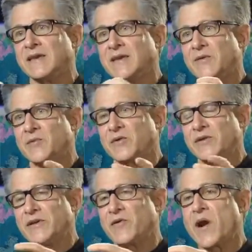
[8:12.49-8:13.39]
it will
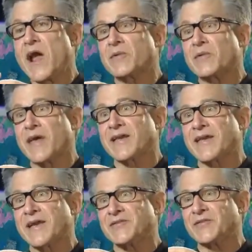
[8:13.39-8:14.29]
interact with that
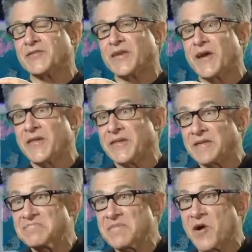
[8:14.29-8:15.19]
cancer cell and
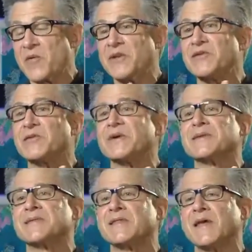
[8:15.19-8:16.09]
then go into it.
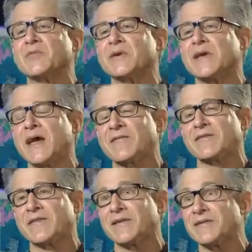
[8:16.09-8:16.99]
And then we have
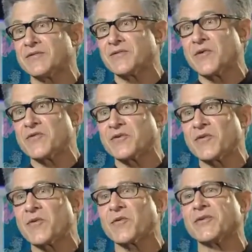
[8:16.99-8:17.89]
the Trojan
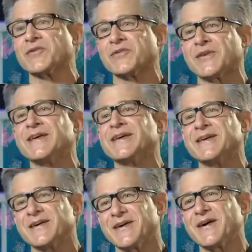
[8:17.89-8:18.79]
horse
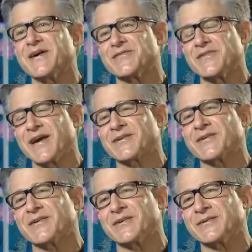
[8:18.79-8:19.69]
effect
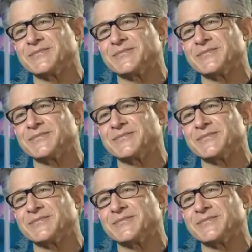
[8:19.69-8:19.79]
occur.